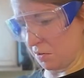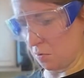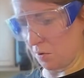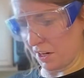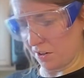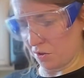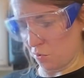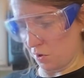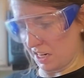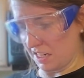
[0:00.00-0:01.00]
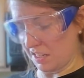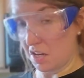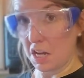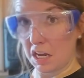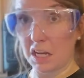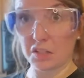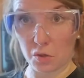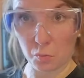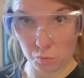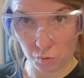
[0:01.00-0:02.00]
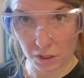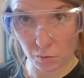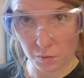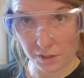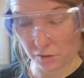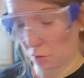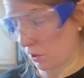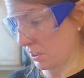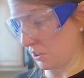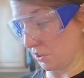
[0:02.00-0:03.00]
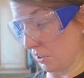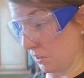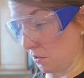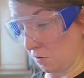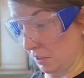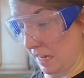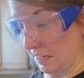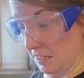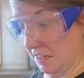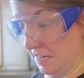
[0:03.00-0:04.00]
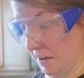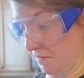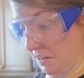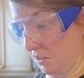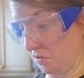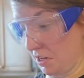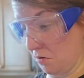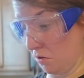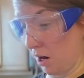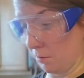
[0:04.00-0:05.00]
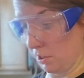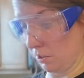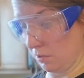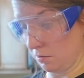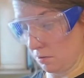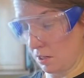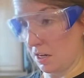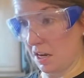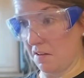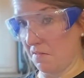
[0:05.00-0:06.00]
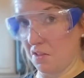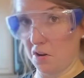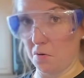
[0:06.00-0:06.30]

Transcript: weird noise is a real weird noise, and you're like, oh, that's definitely a robber. Even though